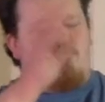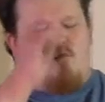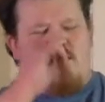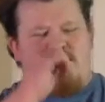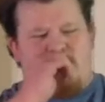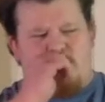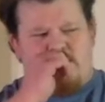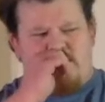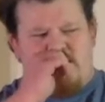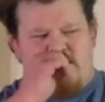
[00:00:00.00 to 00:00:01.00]
She wants him
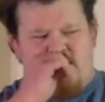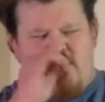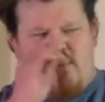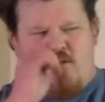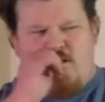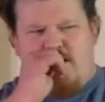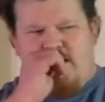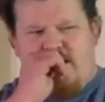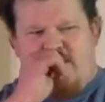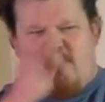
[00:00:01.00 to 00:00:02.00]
to,
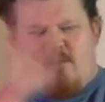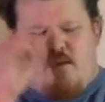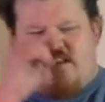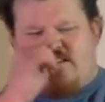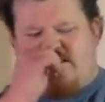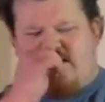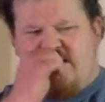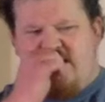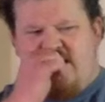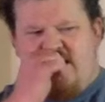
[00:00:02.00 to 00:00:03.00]
give him the best
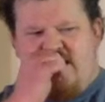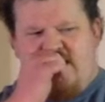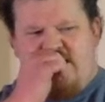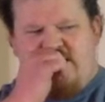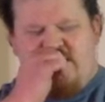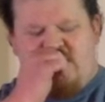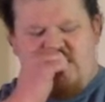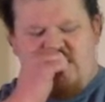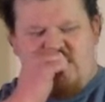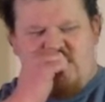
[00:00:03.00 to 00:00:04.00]

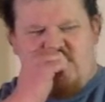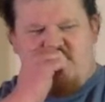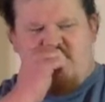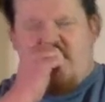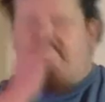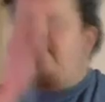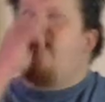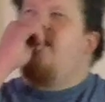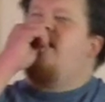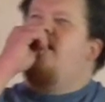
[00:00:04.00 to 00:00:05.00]
suggestion, and then
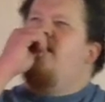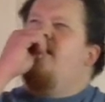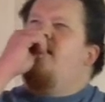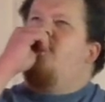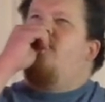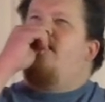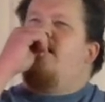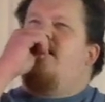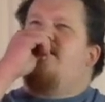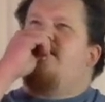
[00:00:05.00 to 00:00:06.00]
he
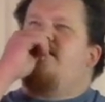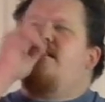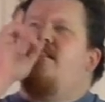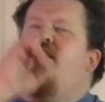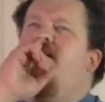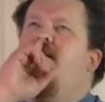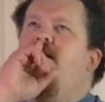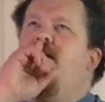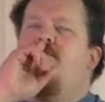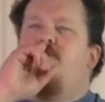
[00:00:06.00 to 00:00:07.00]
realizes he
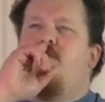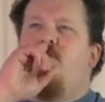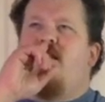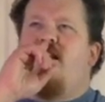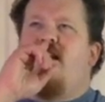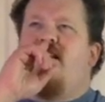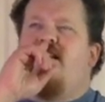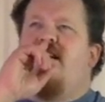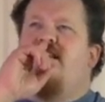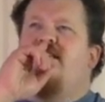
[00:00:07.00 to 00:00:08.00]
comes up with an
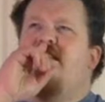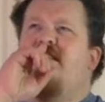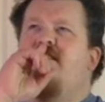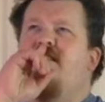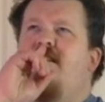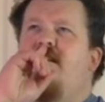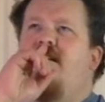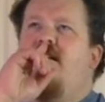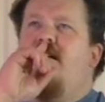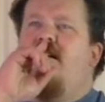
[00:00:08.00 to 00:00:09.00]
idea. He says,
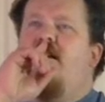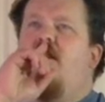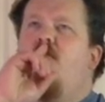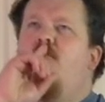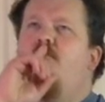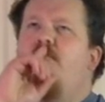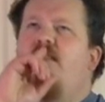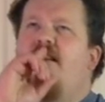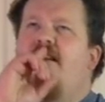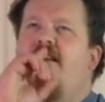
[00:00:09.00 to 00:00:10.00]

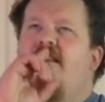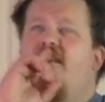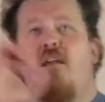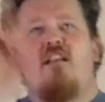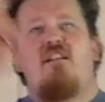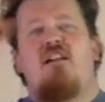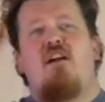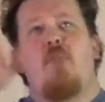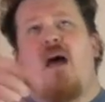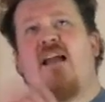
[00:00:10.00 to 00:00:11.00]
the great
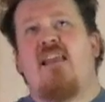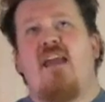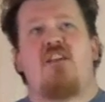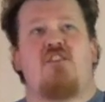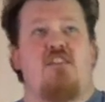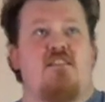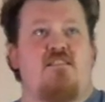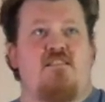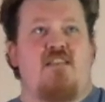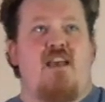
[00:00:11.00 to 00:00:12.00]
clown Pagliacci is
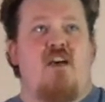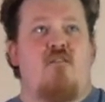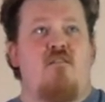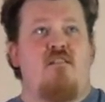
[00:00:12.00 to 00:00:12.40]
in town.